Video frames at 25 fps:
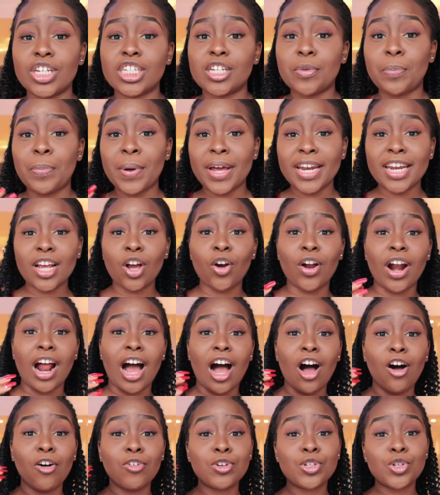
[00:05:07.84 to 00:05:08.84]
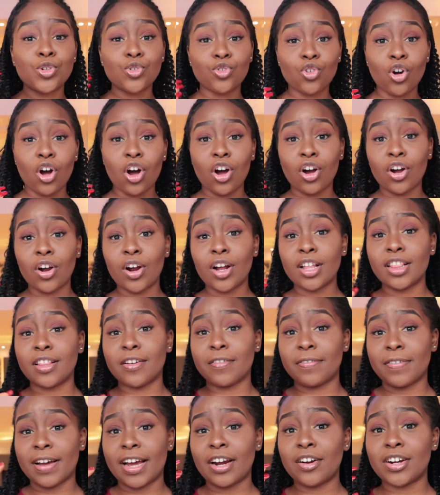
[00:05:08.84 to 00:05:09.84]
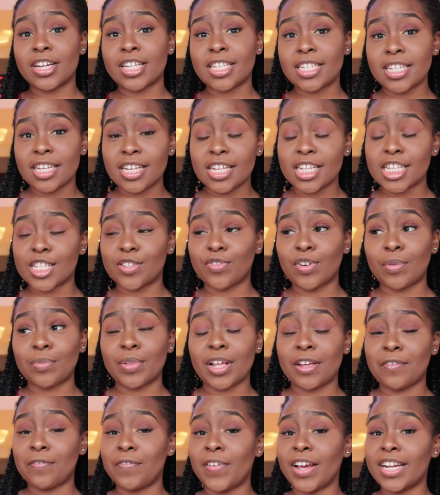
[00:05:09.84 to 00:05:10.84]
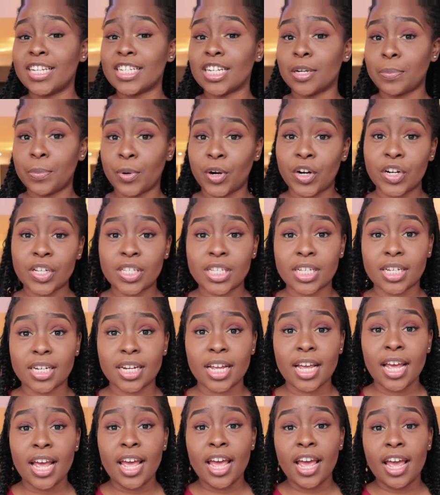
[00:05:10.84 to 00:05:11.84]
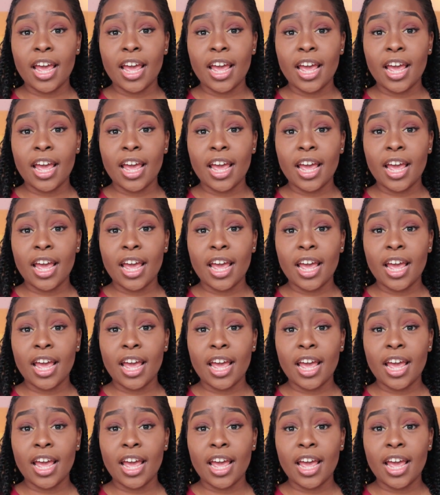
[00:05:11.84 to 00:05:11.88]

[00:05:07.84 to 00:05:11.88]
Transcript: So depending on how strong the virus is from the infected person,